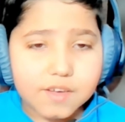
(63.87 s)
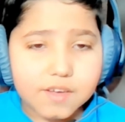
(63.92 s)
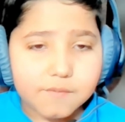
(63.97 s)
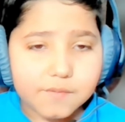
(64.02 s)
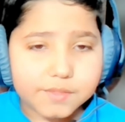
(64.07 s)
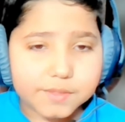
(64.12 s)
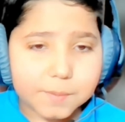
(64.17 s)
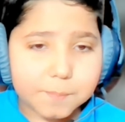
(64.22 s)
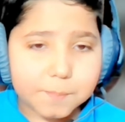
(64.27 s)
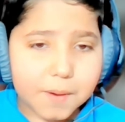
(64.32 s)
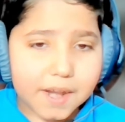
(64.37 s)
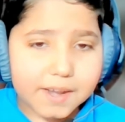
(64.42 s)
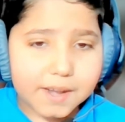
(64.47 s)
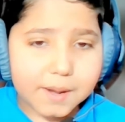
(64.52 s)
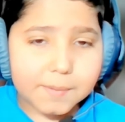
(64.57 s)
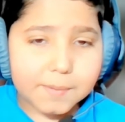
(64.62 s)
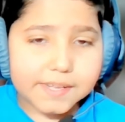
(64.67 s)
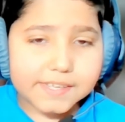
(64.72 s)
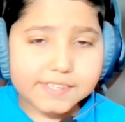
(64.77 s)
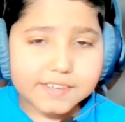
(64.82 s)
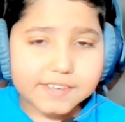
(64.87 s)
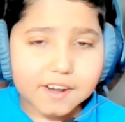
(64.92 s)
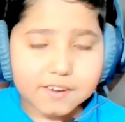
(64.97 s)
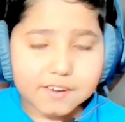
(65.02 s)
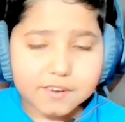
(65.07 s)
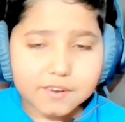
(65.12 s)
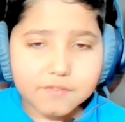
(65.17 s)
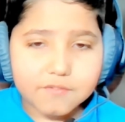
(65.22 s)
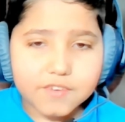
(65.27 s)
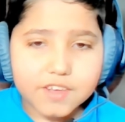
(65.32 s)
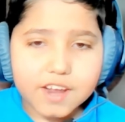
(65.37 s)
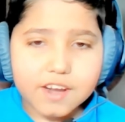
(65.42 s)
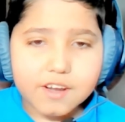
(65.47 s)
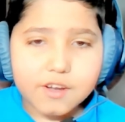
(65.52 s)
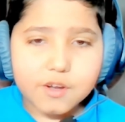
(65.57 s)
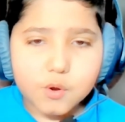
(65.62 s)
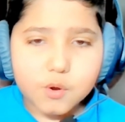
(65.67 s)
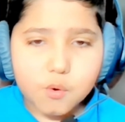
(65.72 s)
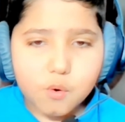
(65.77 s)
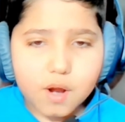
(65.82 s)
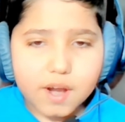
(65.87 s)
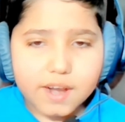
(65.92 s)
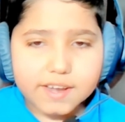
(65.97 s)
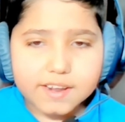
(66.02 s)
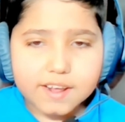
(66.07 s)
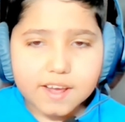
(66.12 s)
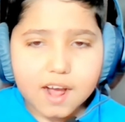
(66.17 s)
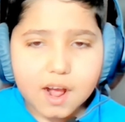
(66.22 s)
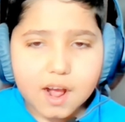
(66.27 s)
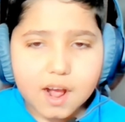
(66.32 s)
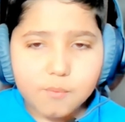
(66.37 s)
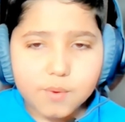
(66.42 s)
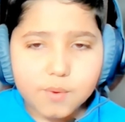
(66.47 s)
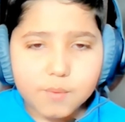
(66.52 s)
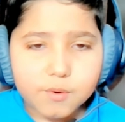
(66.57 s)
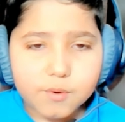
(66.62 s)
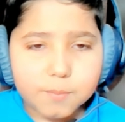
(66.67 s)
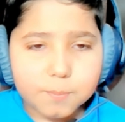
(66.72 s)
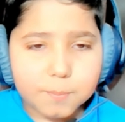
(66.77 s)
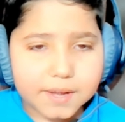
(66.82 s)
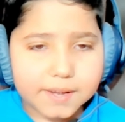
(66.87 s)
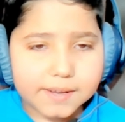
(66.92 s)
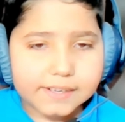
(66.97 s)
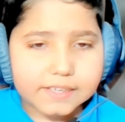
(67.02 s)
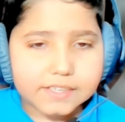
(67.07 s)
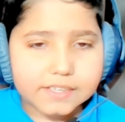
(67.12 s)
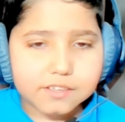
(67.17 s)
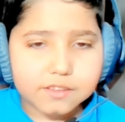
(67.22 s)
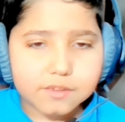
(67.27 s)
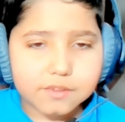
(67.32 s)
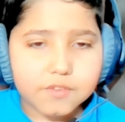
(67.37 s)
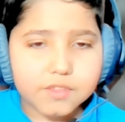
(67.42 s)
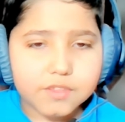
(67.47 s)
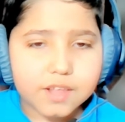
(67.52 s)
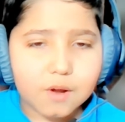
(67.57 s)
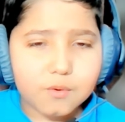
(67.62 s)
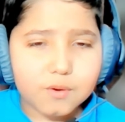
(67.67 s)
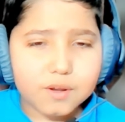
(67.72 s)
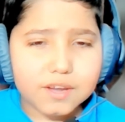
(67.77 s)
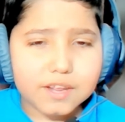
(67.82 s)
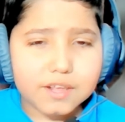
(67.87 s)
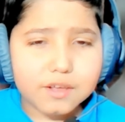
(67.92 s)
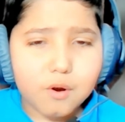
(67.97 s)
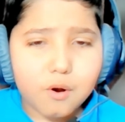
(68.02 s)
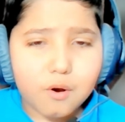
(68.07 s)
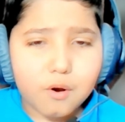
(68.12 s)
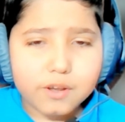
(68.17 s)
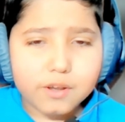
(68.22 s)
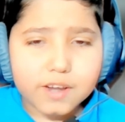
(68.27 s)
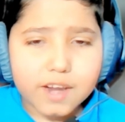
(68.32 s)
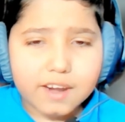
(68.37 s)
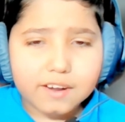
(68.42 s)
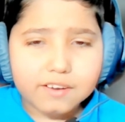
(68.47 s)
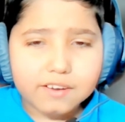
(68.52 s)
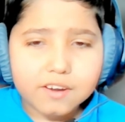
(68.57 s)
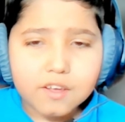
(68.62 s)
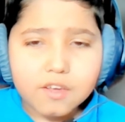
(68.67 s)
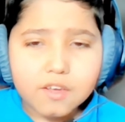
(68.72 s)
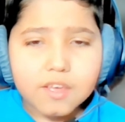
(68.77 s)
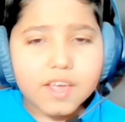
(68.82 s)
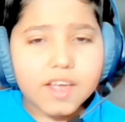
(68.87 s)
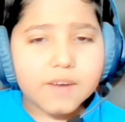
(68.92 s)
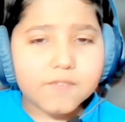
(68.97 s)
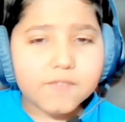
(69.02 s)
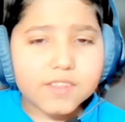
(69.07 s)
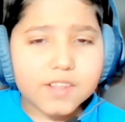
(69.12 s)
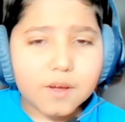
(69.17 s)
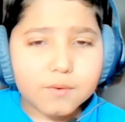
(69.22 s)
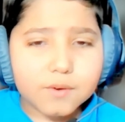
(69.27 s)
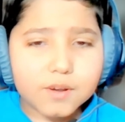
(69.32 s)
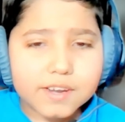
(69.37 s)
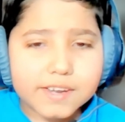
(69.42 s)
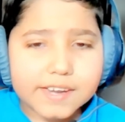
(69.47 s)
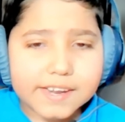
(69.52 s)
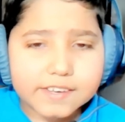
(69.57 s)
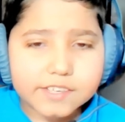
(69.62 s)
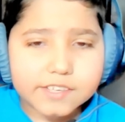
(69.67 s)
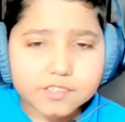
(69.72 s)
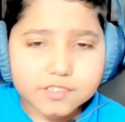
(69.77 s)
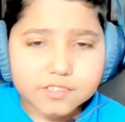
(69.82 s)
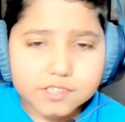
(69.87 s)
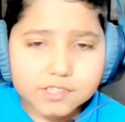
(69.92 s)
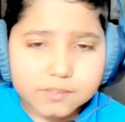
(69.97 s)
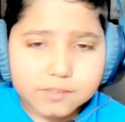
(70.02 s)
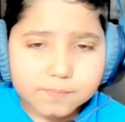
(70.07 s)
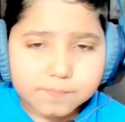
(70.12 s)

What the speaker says: When the pandemic started, we had no idea how we would meet each other without any contact and without our teachers.